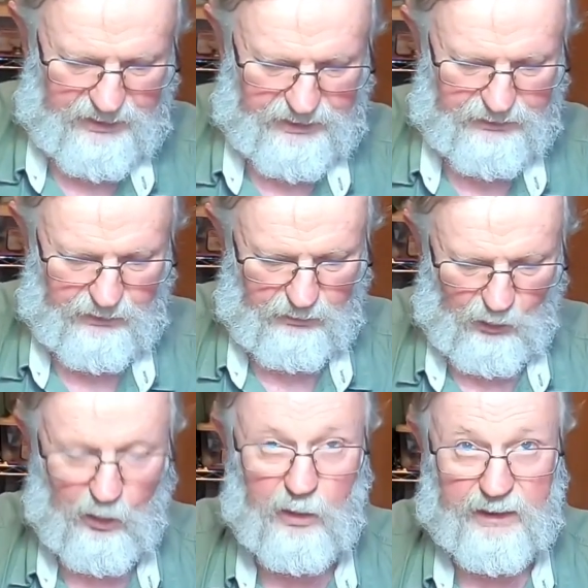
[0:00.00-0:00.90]
this from
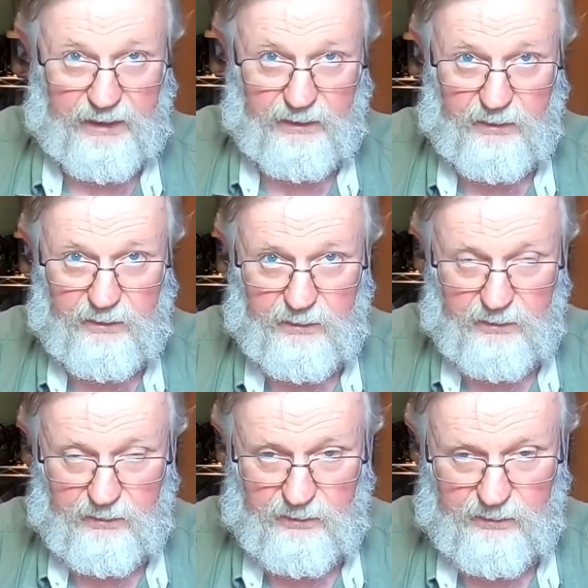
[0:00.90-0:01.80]
rolling
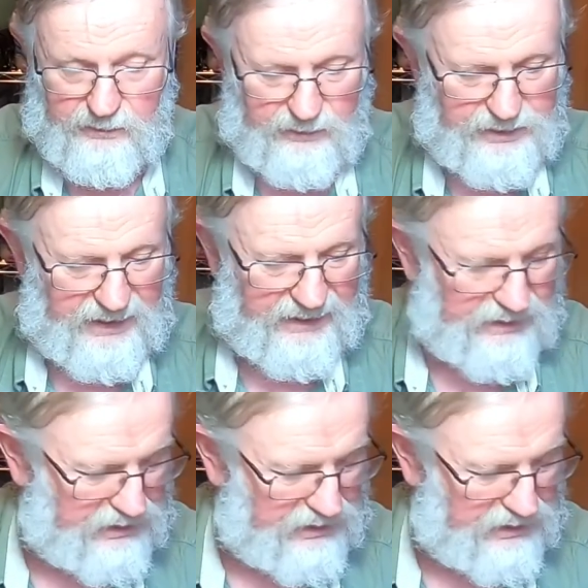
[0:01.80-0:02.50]
side to